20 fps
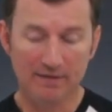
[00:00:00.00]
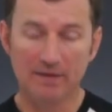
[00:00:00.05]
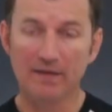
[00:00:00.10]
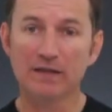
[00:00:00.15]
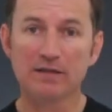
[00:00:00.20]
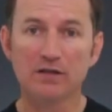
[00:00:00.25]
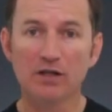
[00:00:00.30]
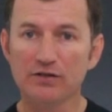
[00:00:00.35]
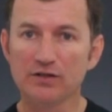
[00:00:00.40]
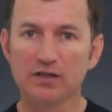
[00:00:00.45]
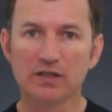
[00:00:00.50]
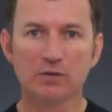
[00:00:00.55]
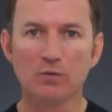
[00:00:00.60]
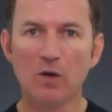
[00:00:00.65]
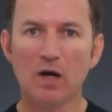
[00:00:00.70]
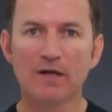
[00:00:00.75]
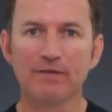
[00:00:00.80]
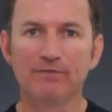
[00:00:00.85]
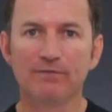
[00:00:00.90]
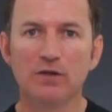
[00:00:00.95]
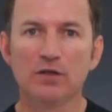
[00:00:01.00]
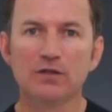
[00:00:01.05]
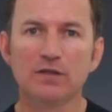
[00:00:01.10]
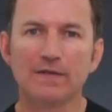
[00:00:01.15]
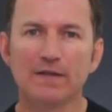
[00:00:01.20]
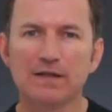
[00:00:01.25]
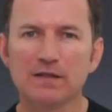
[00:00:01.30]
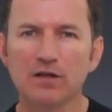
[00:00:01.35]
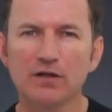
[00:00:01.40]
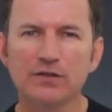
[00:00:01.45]
There's lots, it's quite
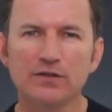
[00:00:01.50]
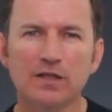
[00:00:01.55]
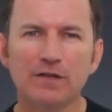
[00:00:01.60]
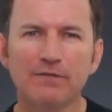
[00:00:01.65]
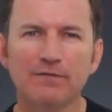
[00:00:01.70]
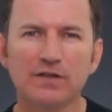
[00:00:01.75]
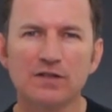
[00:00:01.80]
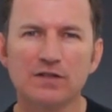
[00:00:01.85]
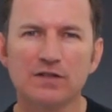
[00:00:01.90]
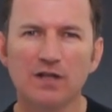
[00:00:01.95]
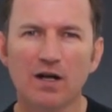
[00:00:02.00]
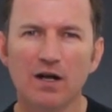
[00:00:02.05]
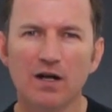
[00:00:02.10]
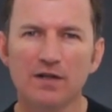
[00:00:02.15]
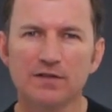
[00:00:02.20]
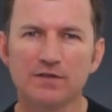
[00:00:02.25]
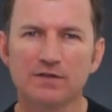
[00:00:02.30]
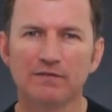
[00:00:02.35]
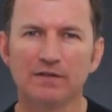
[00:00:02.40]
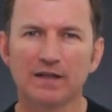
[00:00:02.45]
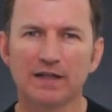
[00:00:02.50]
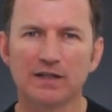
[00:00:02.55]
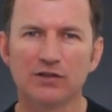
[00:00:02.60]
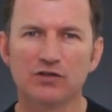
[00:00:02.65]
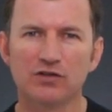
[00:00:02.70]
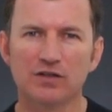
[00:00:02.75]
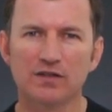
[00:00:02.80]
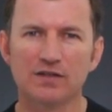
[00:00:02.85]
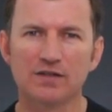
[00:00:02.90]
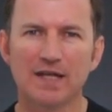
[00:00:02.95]
confusing, there's lots of different styles of
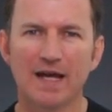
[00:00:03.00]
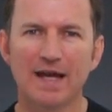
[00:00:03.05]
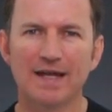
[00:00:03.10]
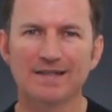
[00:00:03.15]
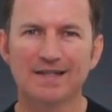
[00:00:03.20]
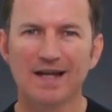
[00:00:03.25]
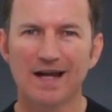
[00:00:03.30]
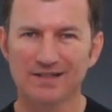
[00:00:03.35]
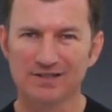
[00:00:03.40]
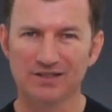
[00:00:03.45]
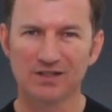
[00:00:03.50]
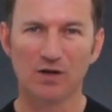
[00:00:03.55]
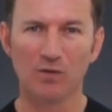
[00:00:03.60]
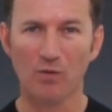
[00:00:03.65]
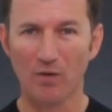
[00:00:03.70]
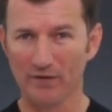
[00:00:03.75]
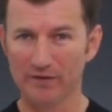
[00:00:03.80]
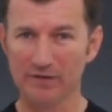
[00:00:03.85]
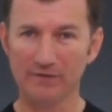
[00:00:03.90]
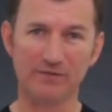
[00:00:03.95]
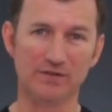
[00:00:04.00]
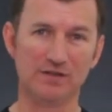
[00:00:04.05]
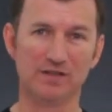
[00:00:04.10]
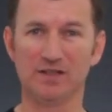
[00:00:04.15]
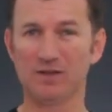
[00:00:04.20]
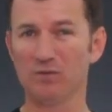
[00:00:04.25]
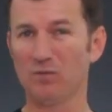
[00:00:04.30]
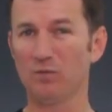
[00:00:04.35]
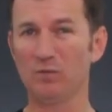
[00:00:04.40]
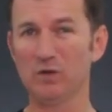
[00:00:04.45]
ligatures, and it's hard to know what the difference
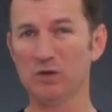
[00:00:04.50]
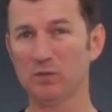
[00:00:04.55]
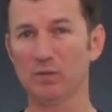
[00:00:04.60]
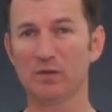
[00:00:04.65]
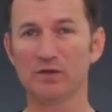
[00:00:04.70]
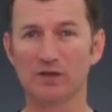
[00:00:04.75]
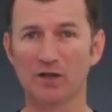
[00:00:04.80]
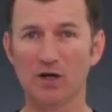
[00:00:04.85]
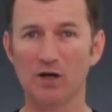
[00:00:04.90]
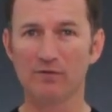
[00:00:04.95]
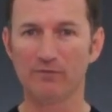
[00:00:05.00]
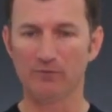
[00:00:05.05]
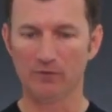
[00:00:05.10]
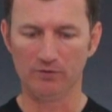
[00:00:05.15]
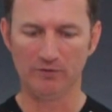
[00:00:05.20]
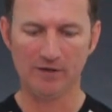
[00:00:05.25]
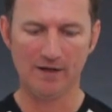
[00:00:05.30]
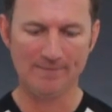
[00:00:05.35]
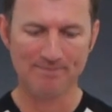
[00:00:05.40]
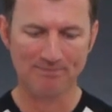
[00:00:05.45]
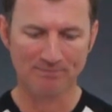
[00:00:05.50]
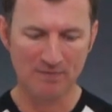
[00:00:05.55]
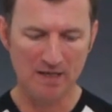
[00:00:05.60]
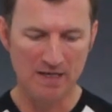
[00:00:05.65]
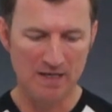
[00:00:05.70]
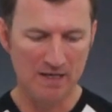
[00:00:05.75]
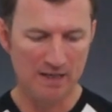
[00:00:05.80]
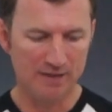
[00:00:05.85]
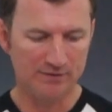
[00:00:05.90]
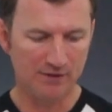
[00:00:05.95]
is and which one to go for, right?
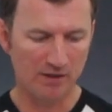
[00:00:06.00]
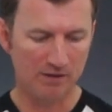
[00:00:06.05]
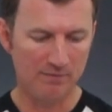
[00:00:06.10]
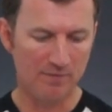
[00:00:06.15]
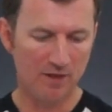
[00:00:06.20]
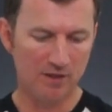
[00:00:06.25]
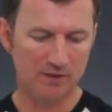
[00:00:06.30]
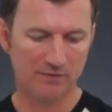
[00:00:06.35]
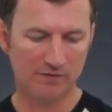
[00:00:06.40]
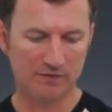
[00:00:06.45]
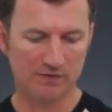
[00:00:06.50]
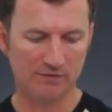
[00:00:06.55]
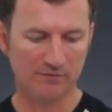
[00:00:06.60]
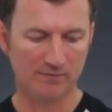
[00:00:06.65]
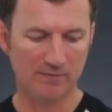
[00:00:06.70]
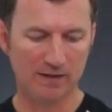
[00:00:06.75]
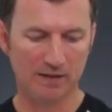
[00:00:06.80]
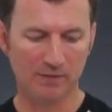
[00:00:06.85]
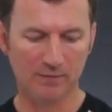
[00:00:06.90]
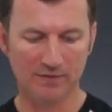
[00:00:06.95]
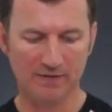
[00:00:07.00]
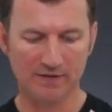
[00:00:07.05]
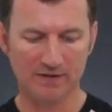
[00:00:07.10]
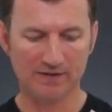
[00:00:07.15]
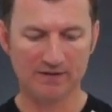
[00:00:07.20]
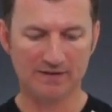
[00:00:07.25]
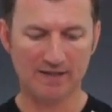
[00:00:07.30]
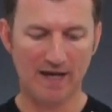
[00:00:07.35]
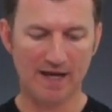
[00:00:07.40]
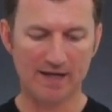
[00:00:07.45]
So most of us are familiar with the
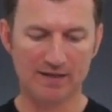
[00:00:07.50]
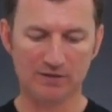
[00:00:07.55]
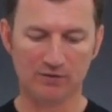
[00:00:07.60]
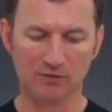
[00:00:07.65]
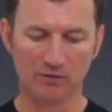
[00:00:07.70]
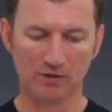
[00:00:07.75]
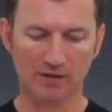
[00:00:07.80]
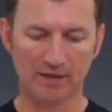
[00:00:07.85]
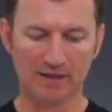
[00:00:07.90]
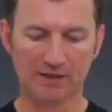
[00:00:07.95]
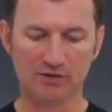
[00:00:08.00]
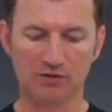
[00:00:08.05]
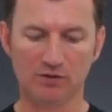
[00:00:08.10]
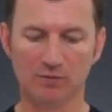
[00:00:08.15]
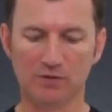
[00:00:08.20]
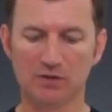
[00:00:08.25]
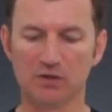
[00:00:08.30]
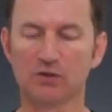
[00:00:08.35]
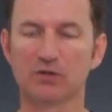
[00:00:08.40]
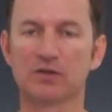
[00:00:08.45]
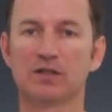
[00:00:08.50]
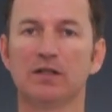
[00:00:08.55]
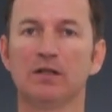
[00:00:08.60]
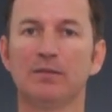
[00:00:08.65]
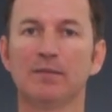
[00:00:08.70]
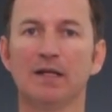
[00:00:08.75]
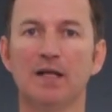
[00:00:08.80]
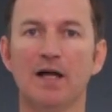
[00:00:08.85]
standard sort of ligature, which looks a little